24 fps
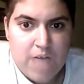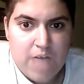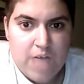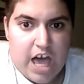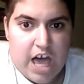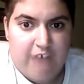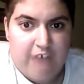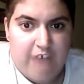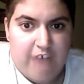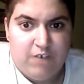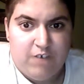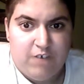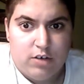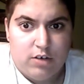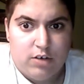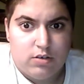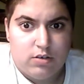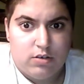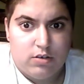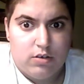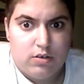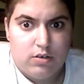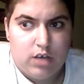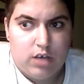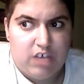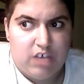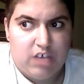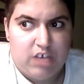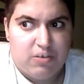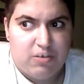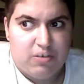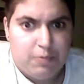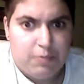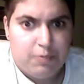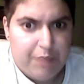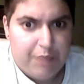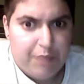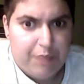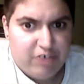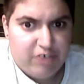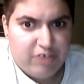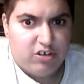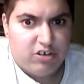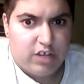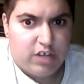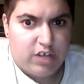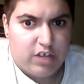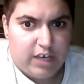I felt
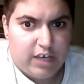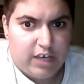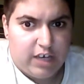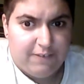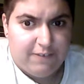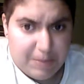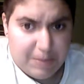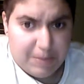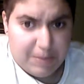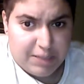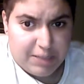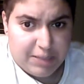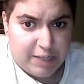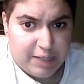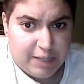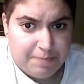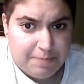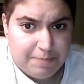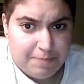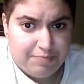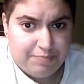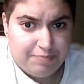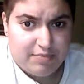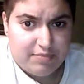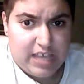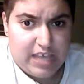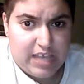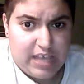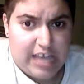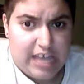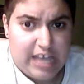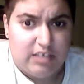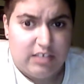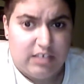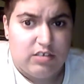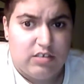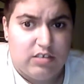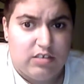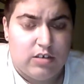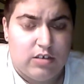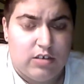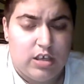especially effeminate and